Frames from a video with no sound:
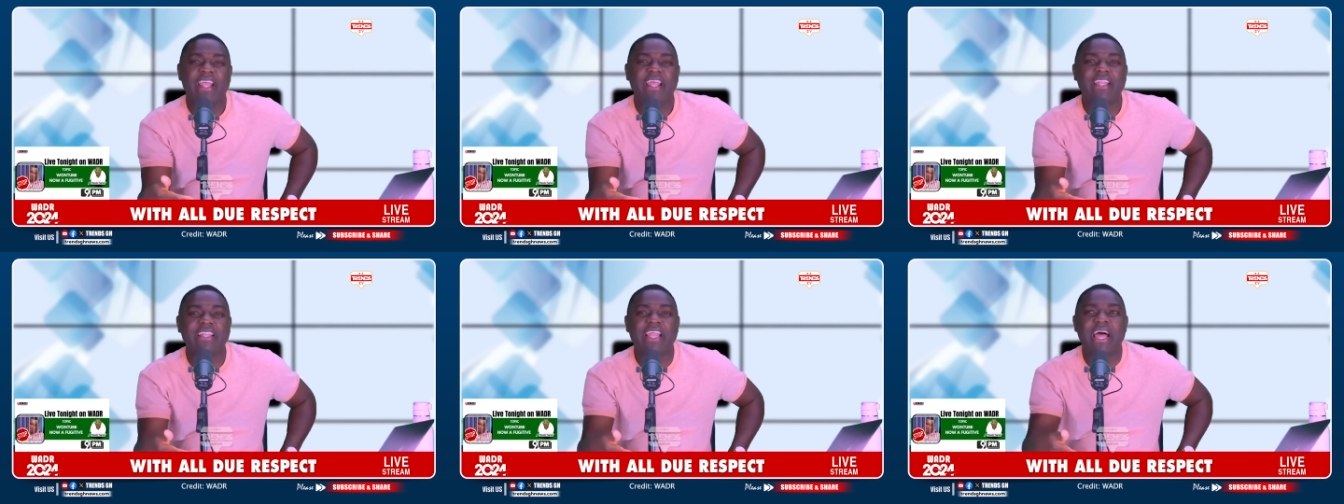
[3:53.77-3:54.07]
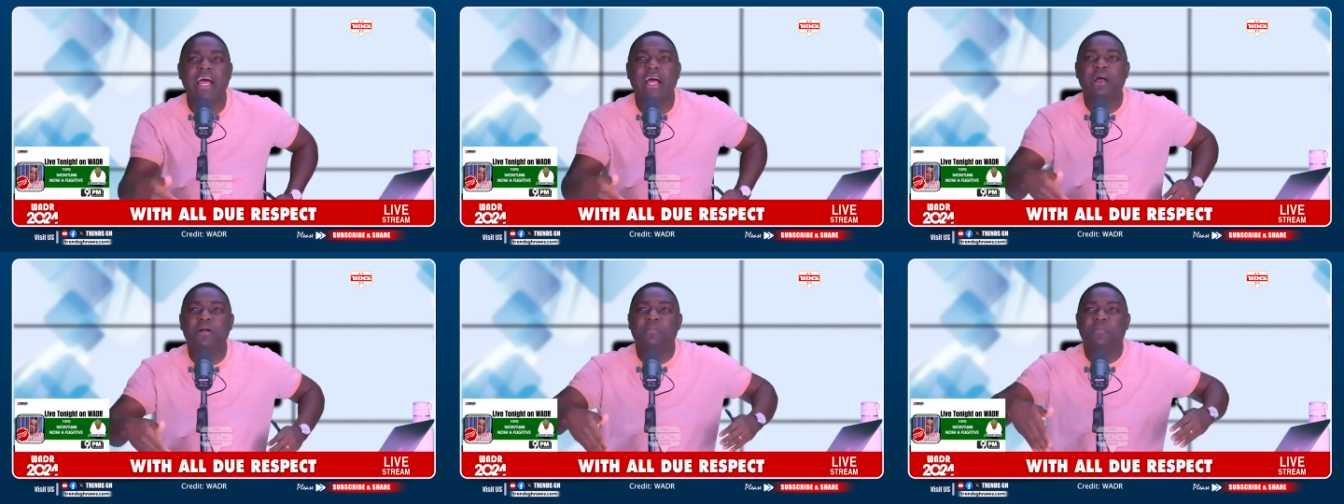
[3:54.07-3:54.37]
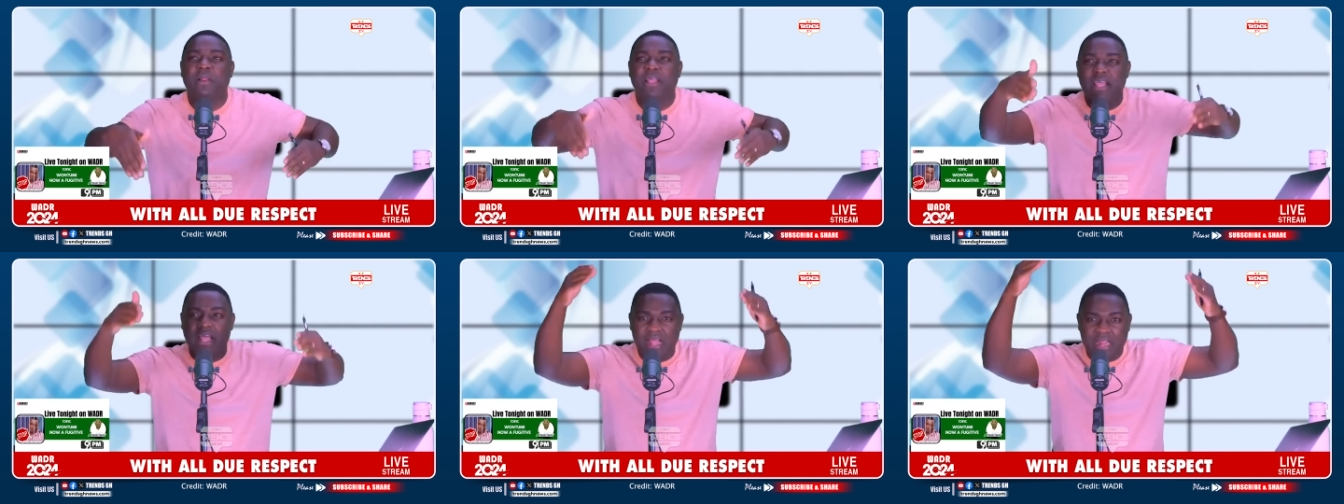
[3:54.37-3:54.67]
na
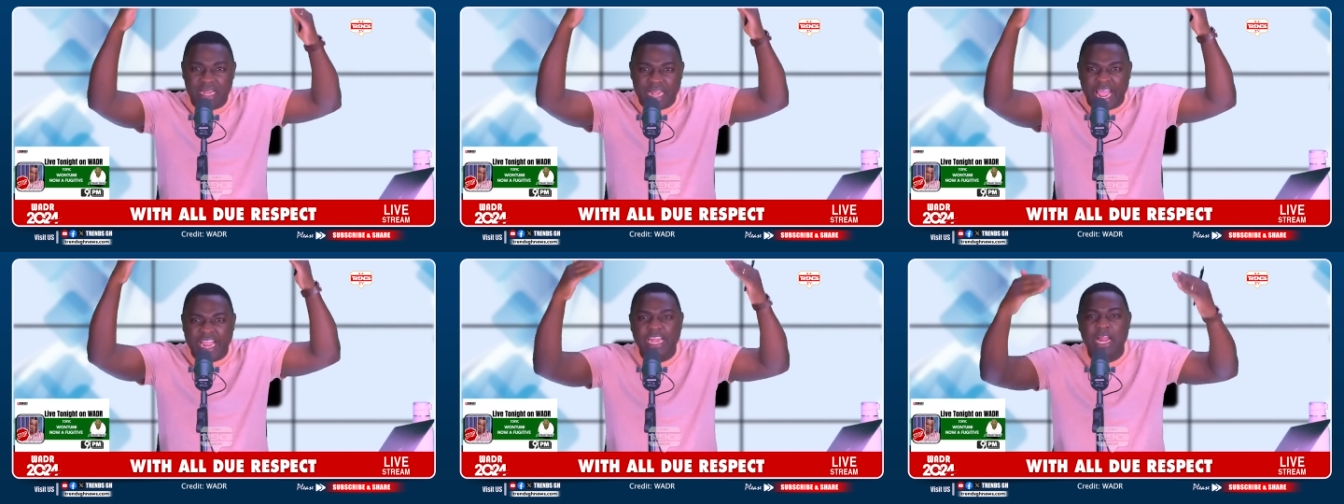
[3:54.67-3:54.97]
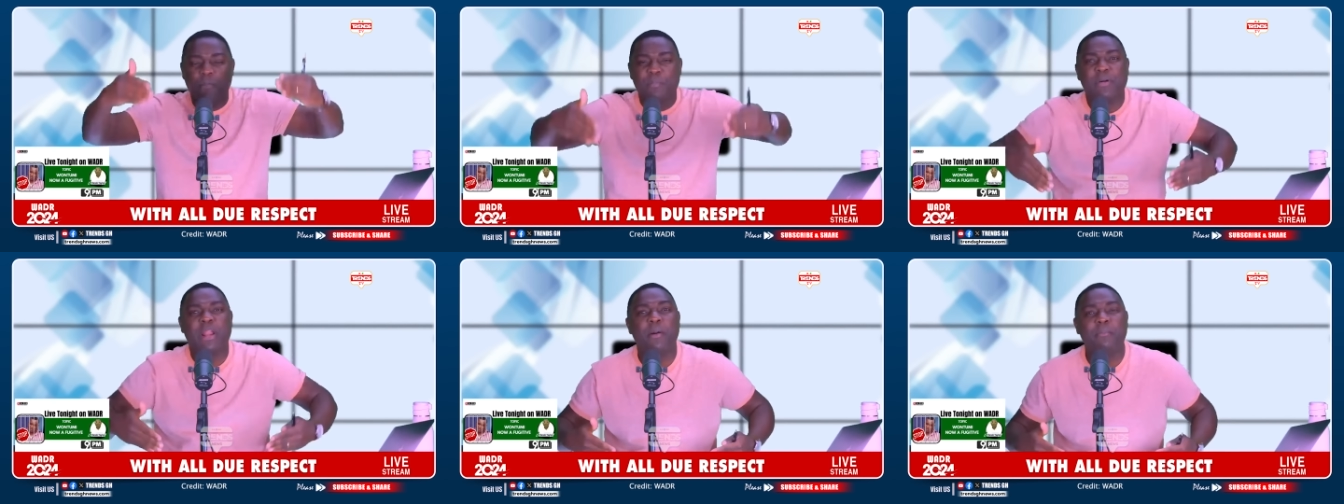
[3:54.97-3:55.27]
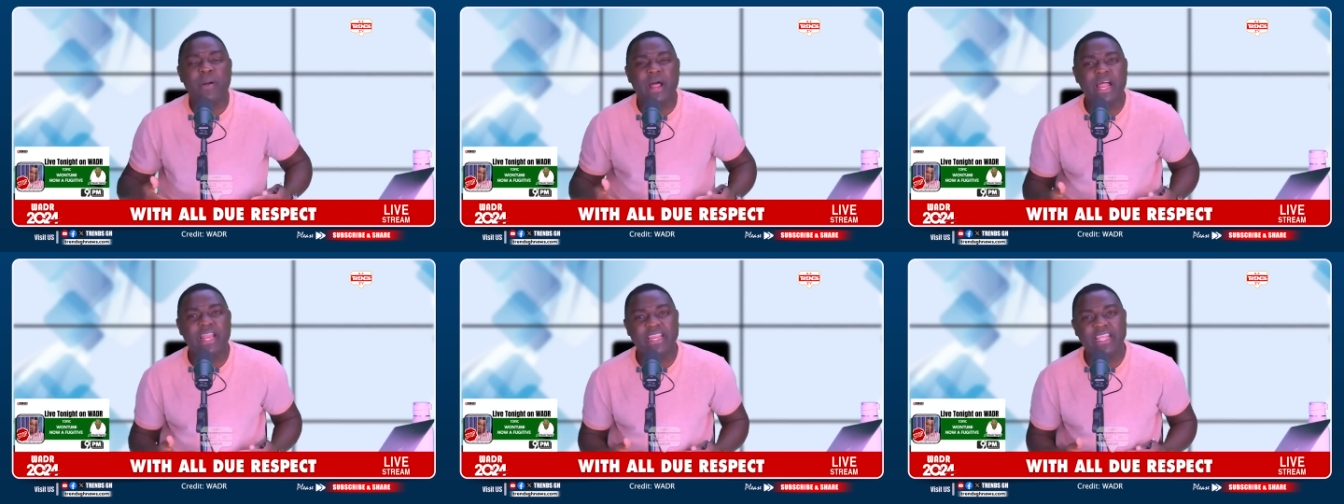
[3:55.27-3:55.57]
player lineup na
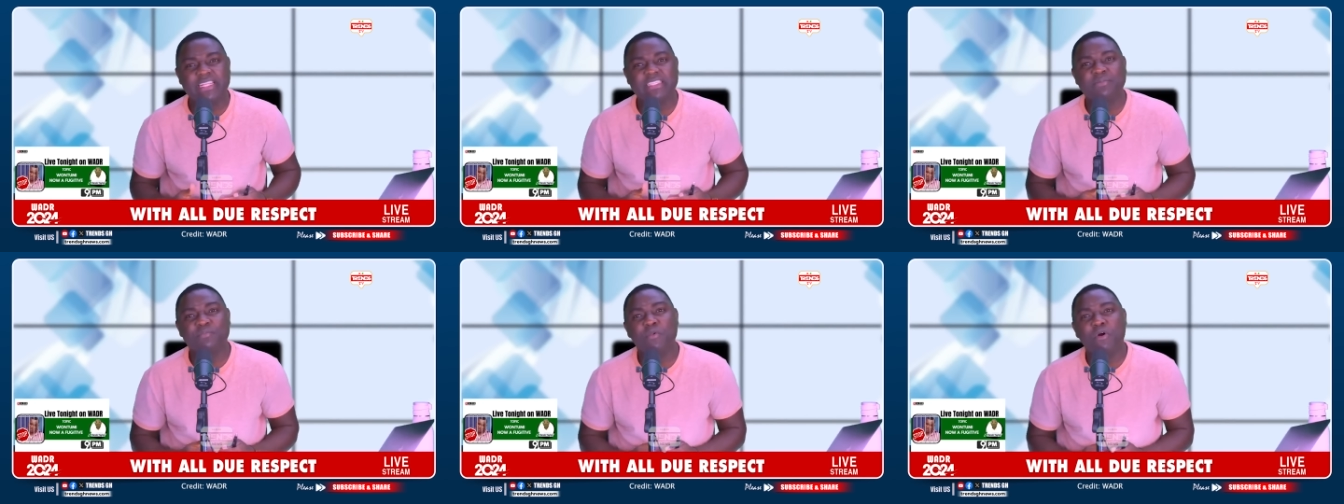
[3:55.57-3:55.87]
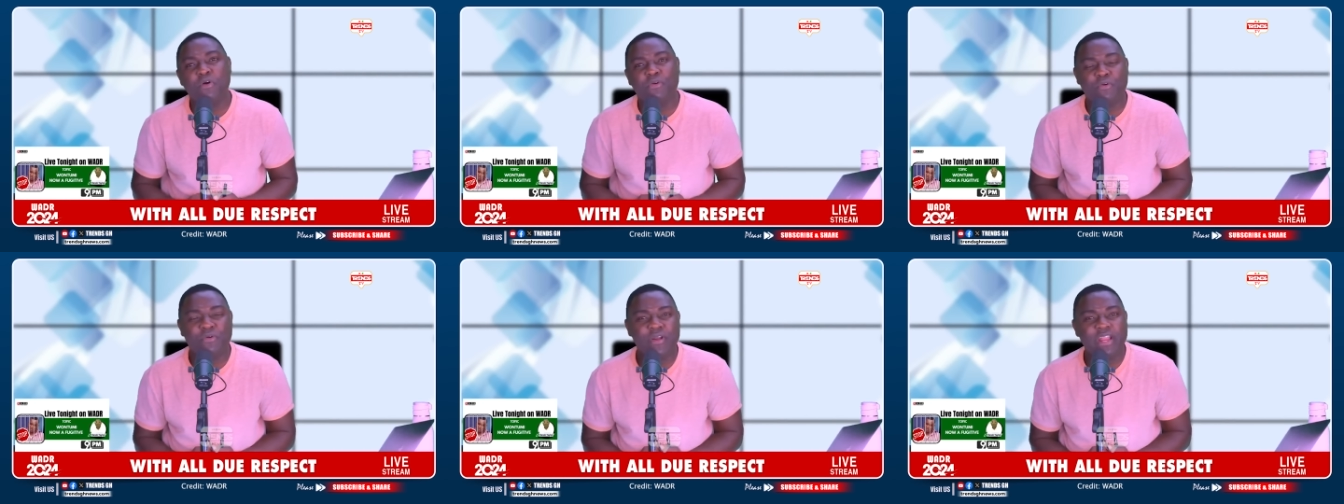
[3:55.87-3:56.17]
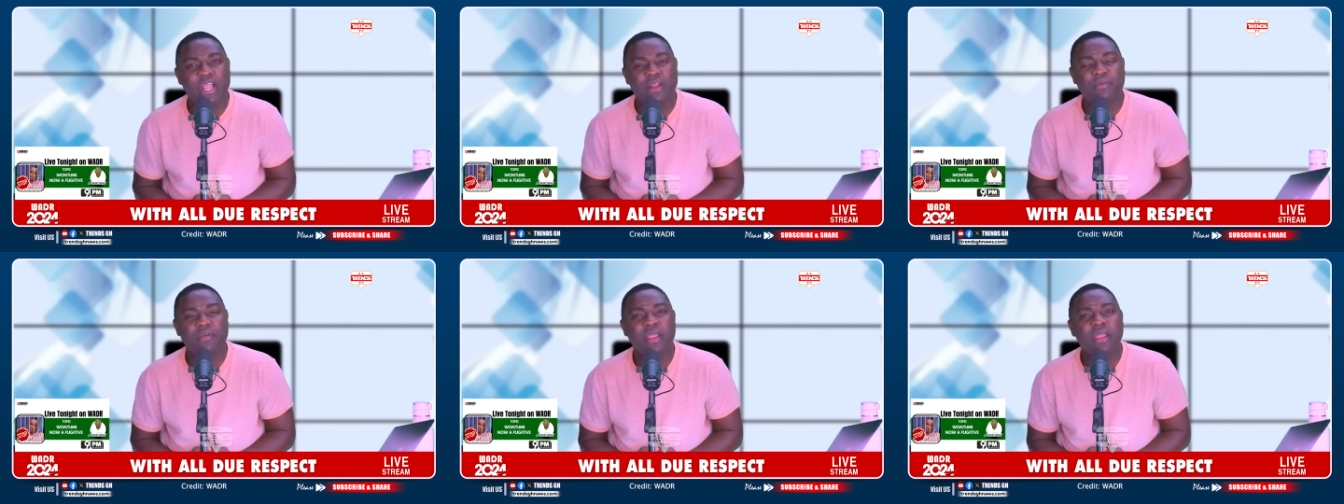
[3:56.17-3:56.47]
ba yet born on
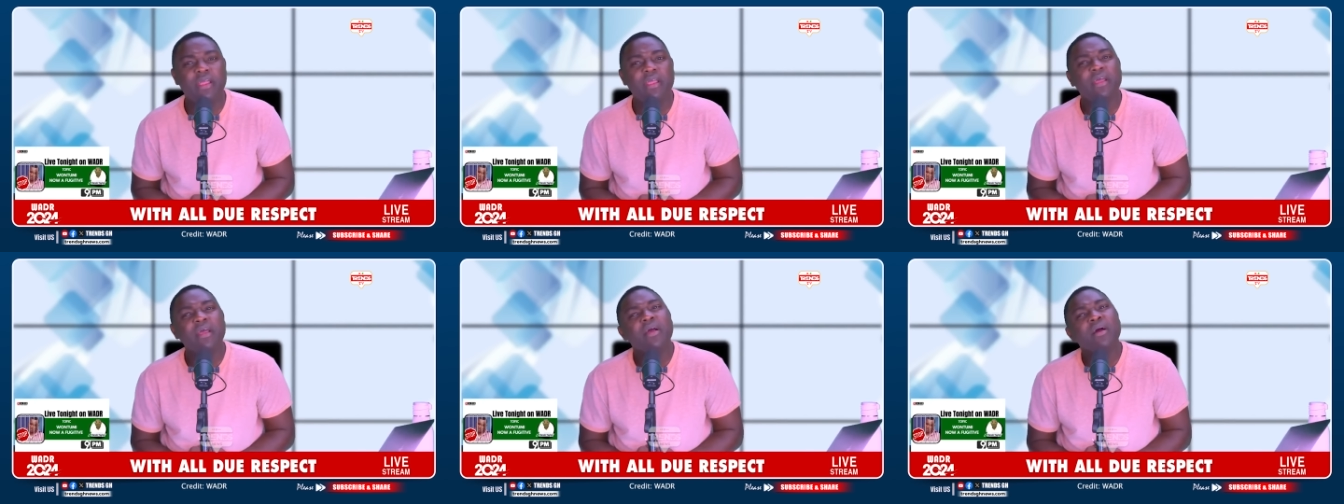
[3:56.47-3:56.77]
the share